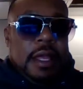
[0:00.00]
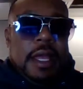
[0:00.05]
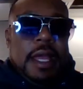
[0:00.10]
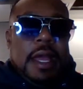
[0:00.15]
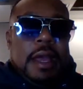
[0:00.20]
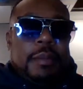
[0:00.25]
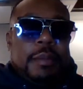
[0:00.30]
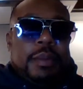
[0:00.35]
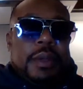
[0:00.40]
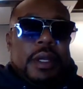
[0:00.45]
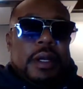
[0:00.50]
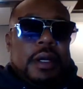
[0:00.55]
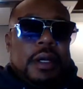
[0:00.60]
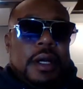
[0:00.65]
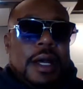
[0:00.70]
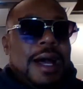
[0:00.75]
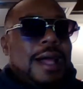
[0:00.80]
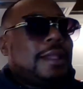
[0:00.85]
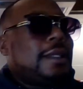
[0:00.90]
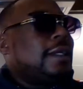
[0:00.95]
Happy
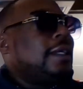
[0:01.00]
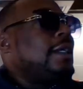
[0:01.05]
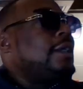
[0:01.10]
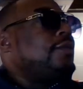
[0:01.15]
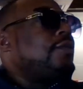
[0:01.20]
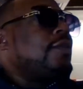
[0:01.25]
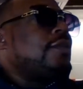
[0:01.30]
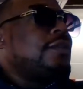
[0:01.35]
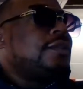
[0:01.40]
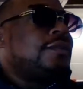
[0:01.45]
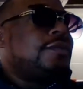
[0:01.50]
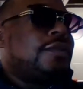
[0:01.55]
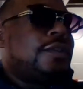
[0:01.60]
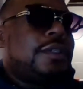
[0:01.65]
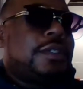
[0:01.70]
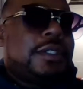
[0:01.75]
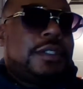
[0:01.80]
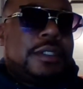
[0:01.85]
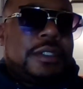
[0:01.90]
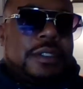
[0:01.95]
holidays, first of
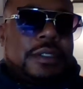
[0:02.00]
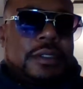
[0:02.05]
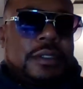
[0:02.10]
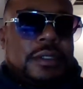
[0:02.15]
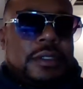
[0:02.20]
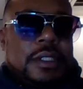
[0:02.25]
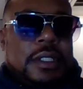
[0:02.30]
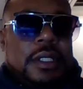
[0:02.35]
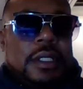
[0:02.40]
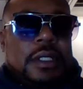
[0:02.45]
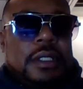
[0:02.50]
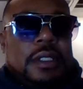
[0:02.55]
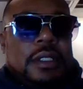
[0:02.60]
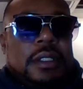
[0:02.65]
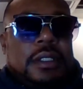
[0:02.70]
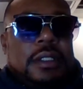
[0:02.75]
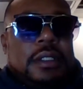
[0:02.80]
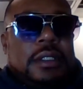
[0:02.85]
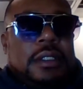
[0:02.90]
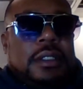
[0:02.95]
all.
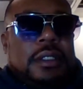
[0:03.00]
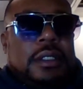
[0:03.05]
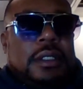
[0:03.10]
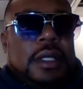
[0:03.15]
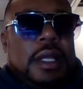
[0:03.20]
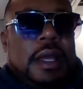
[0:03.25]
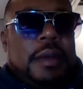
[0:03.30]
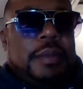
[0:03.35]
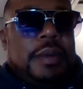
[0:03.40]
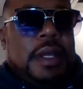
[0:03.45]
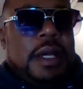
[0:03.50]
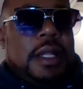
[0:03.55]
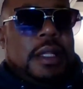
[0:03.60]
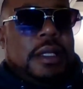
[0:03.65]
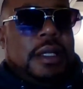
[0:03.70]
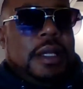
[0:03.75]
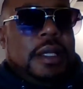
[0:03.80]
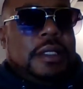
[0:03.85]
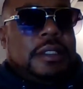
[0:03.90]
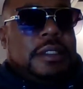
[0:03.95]
Happy
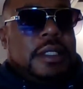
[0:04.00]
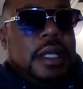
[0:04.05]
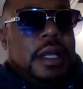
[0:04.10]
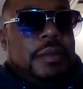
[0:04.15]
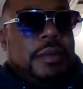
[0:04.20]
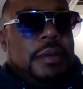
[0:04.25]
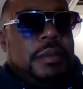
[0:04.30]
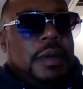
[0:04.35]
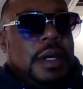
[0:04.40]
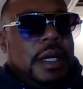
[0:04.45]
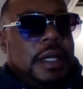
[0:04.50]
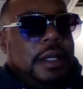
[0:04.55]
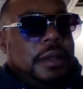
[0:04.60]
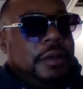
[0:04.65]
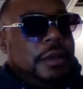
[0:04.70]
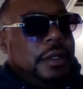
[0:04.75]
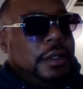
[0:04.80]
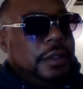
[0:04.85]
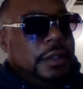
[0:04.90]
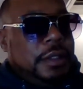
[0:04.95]
holidays, everybody.